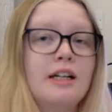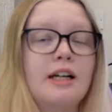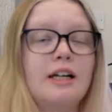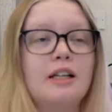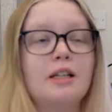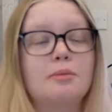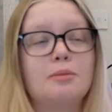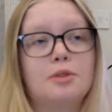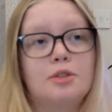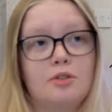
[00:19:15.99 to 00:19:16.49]

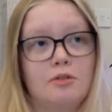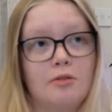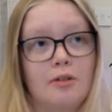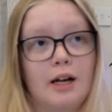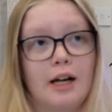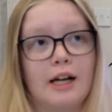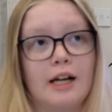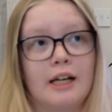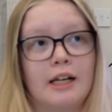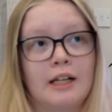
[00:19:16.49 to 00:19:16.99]
and it was
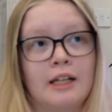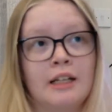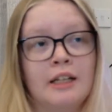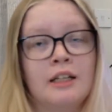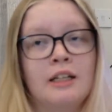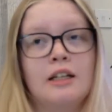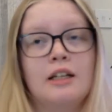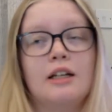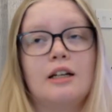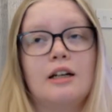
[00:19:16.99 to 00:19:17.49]
grey,
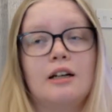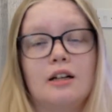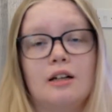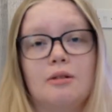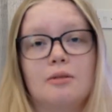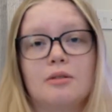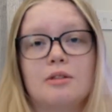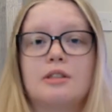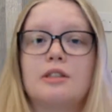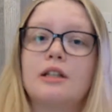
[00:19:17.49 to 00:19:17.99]
and
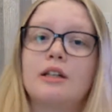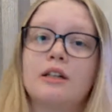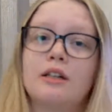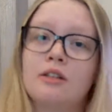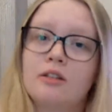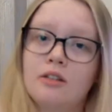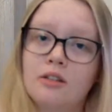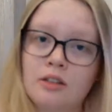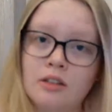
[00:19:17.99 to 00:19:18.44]
I was like,